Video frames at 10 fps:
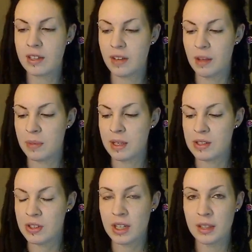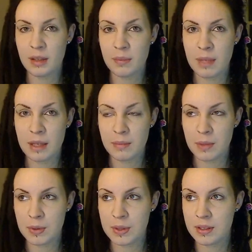of companies try and like make
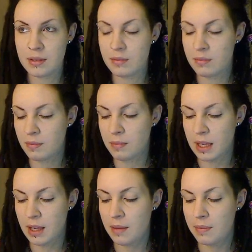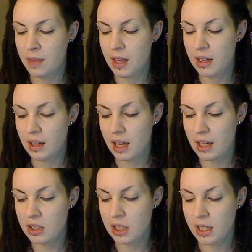mousse makeup, and I
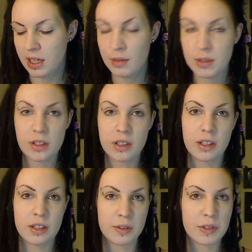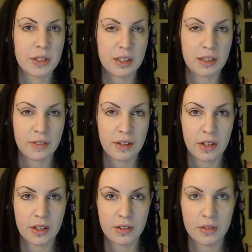actually like it. It was on clearance. It was on like
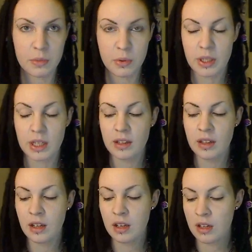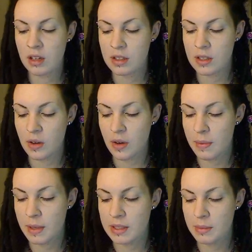$5 from 20, so I
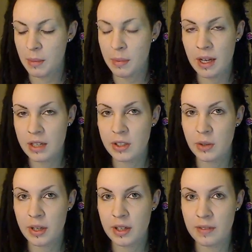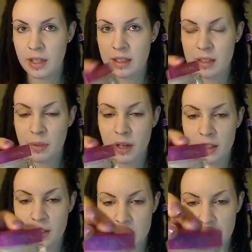picked some up and I actually kind of like this product.
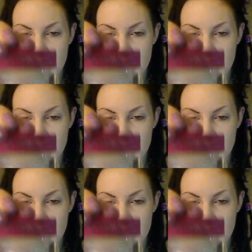It's actually a